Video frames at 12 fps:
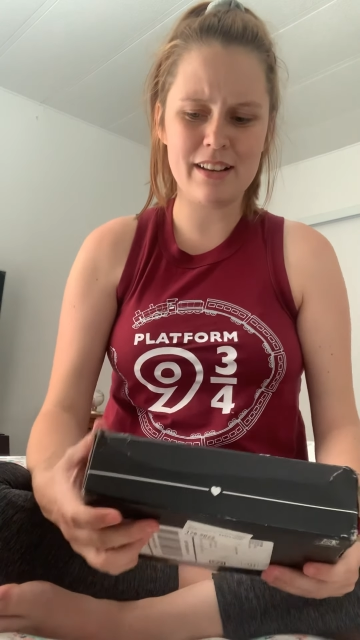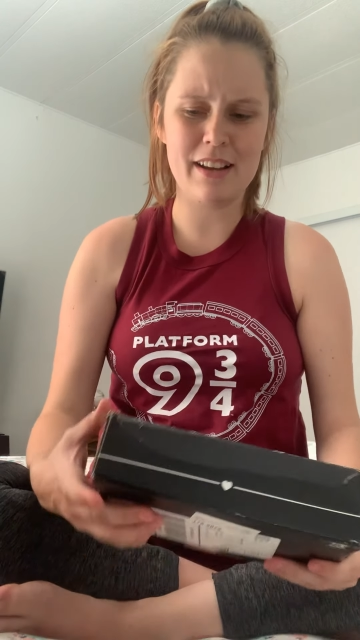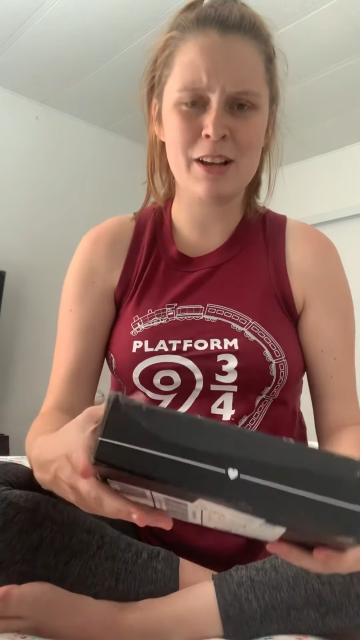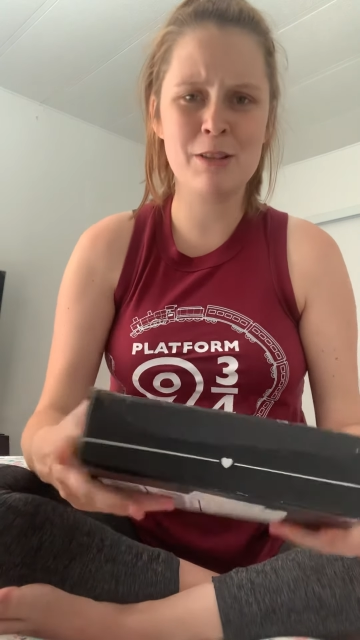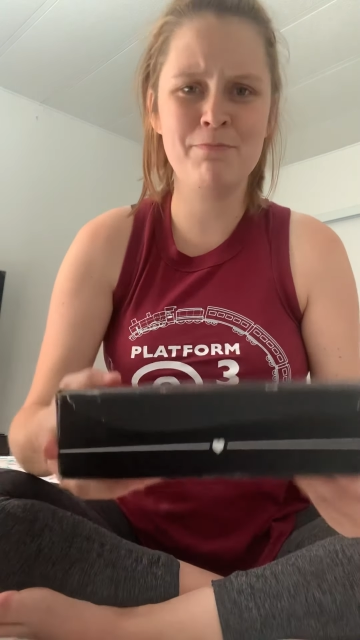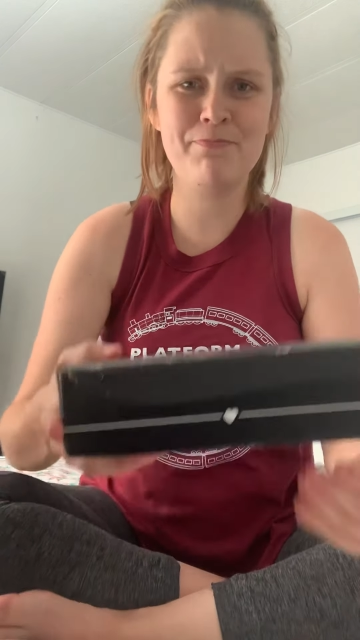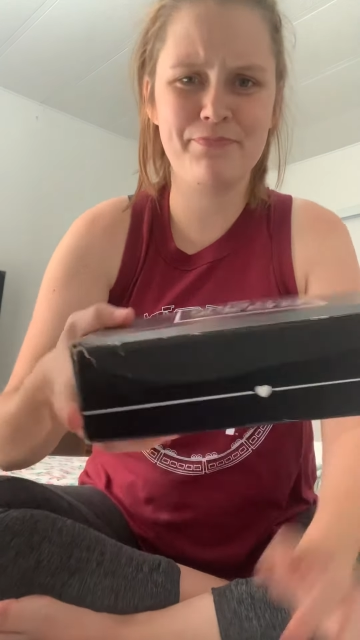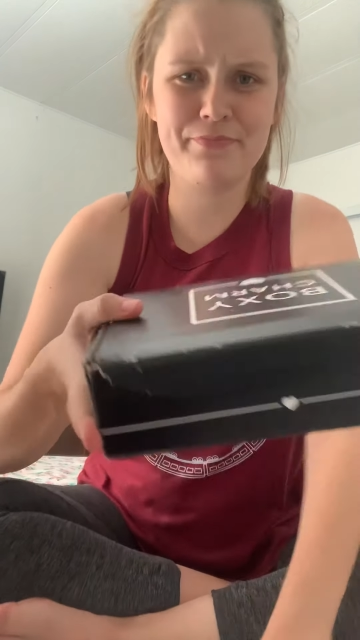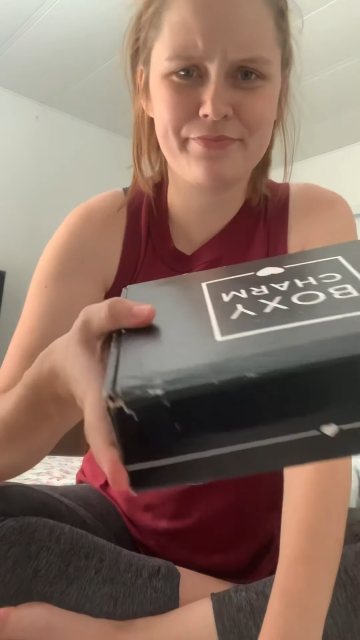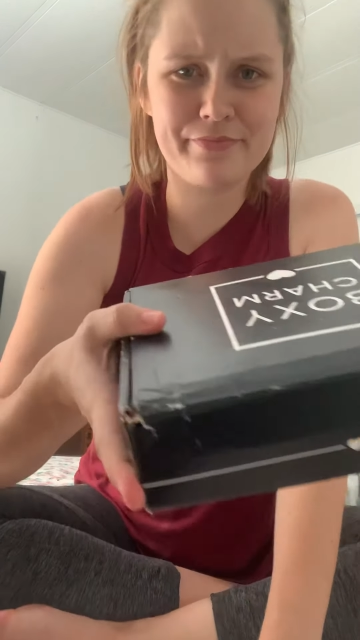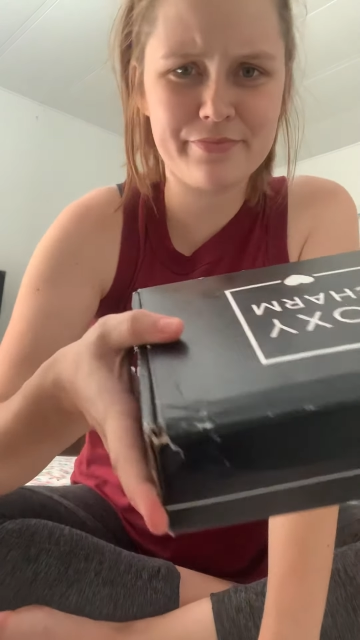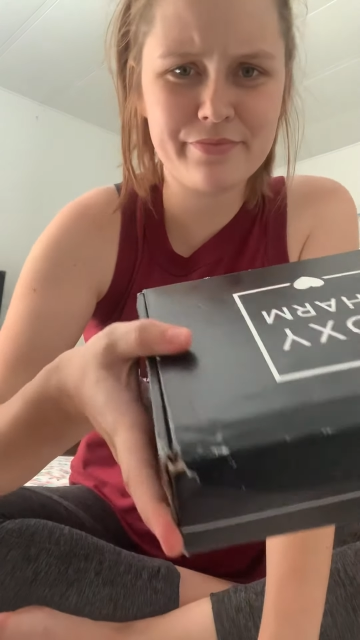Um,
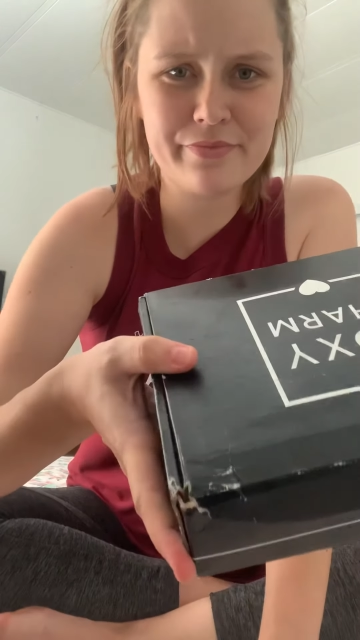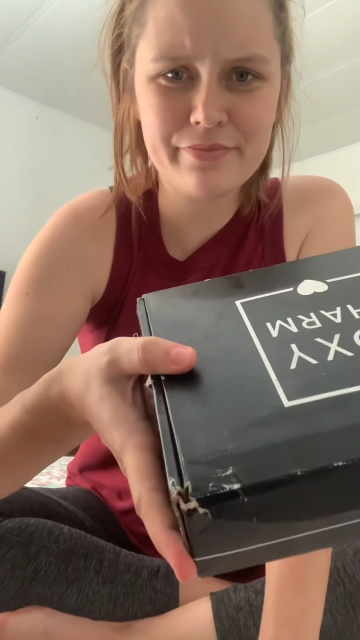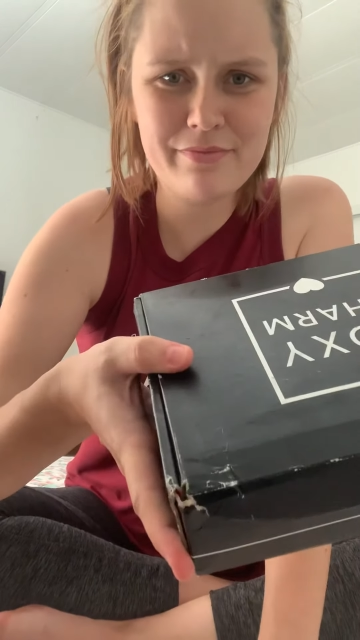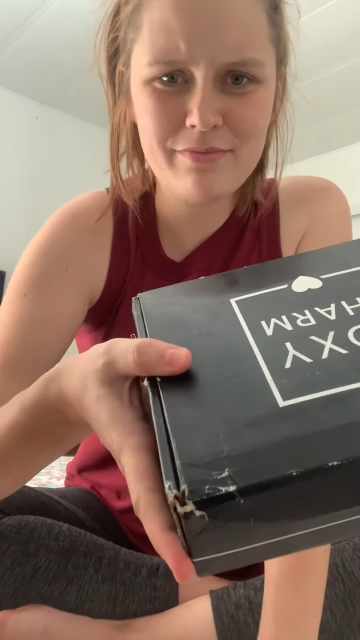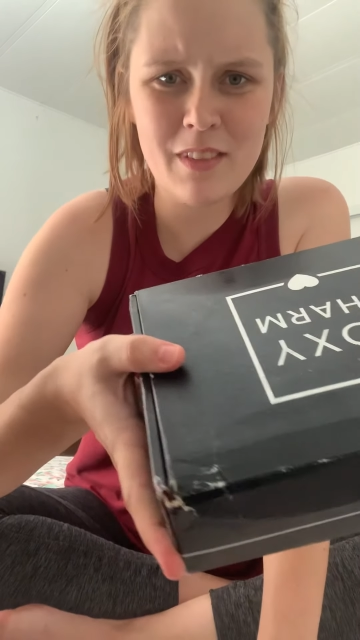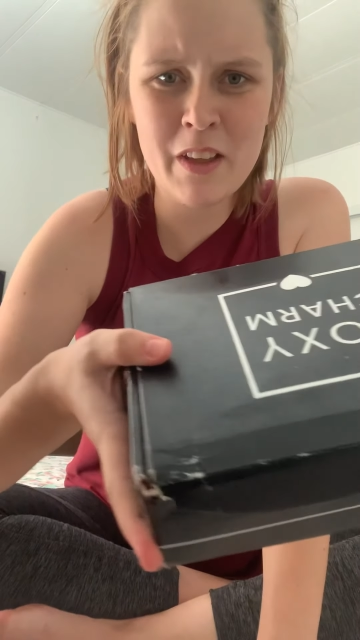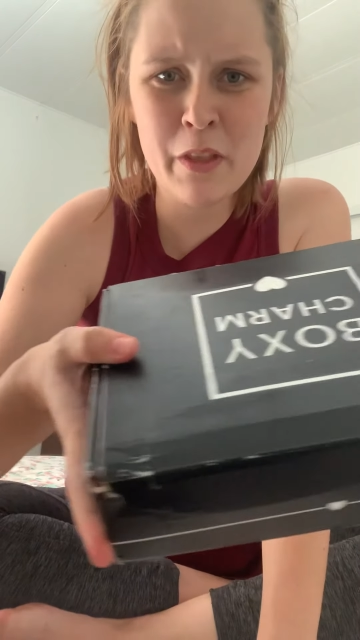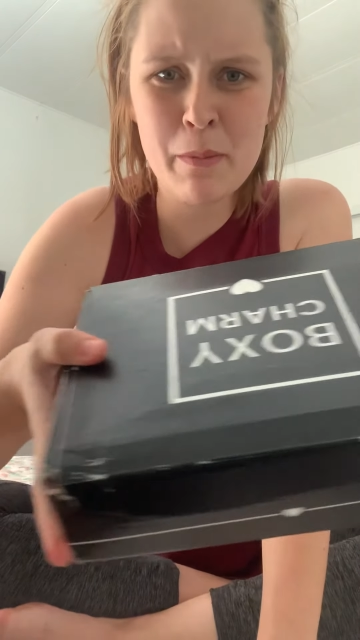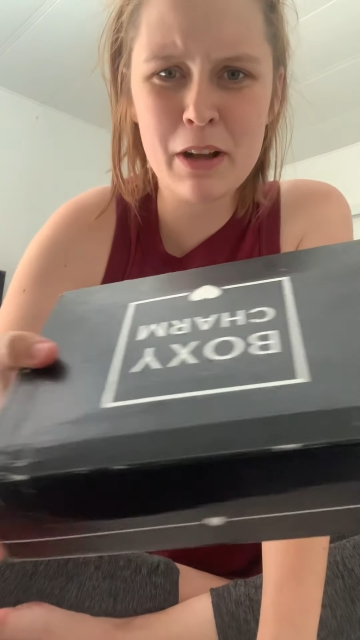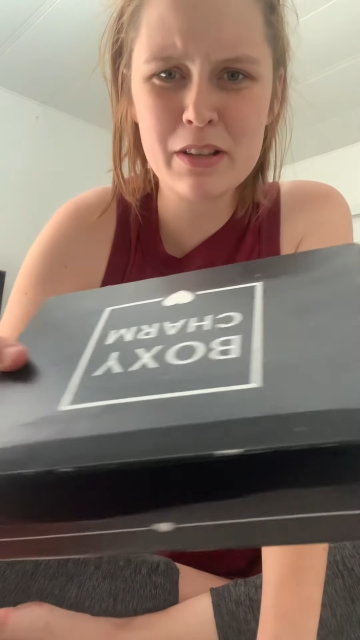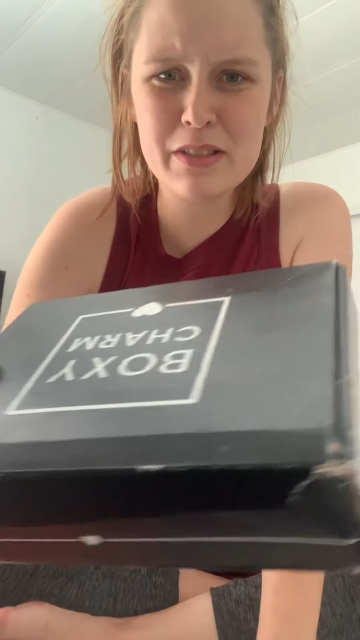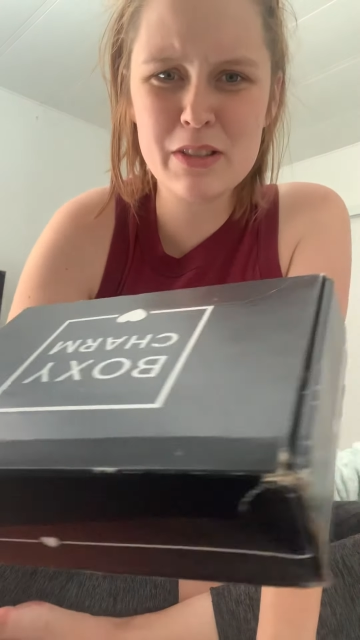the
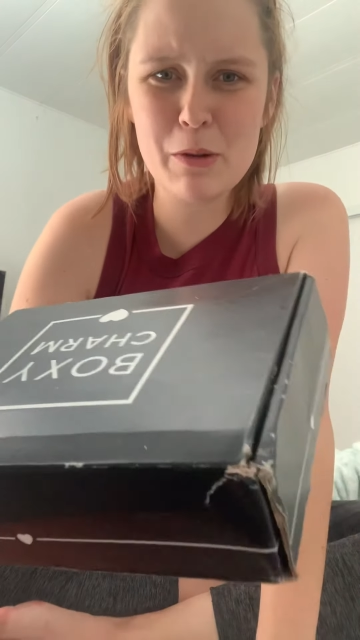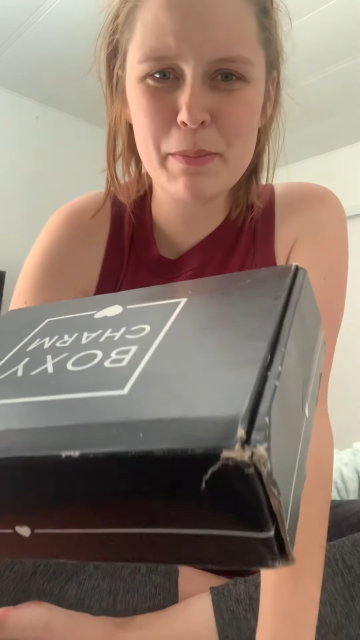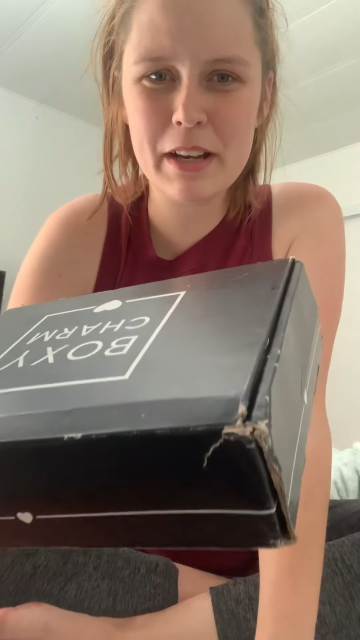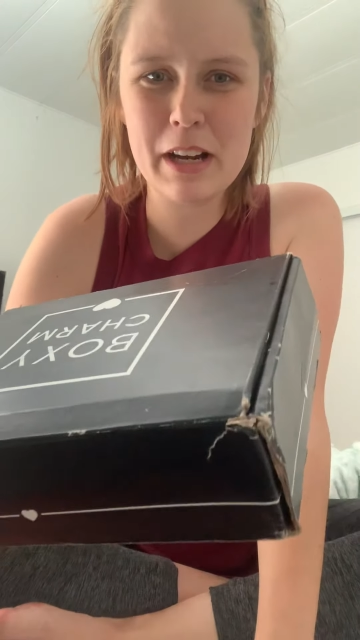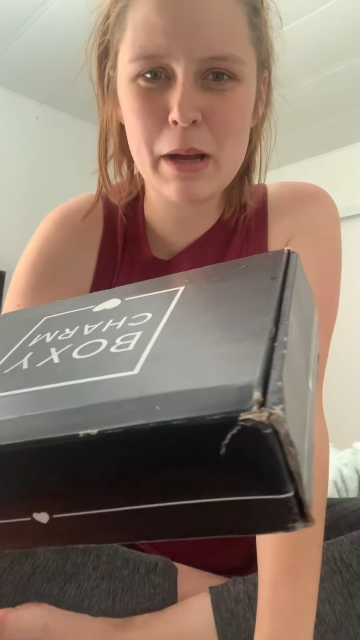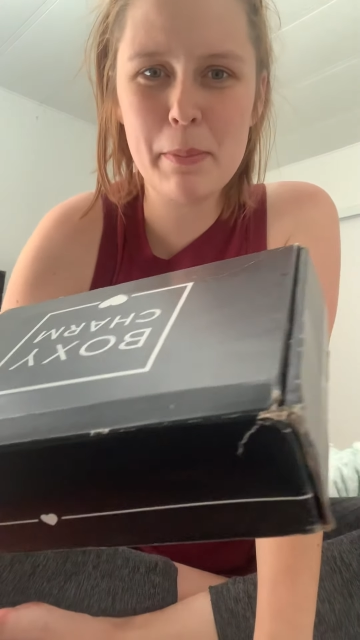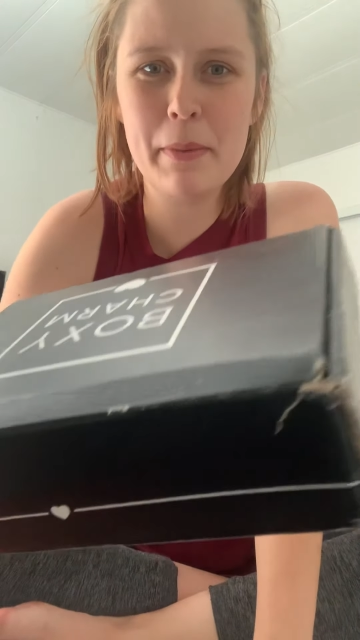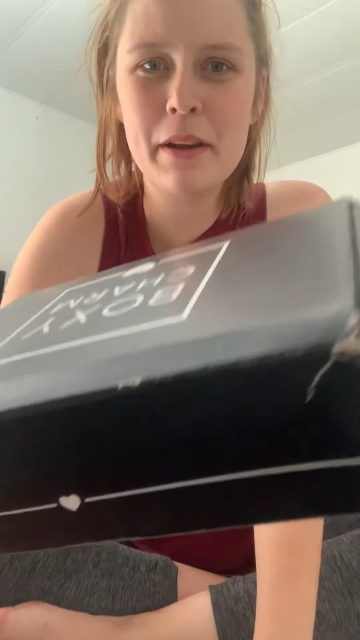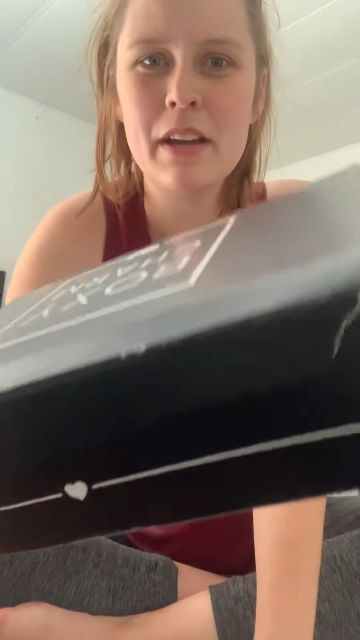box is all beat up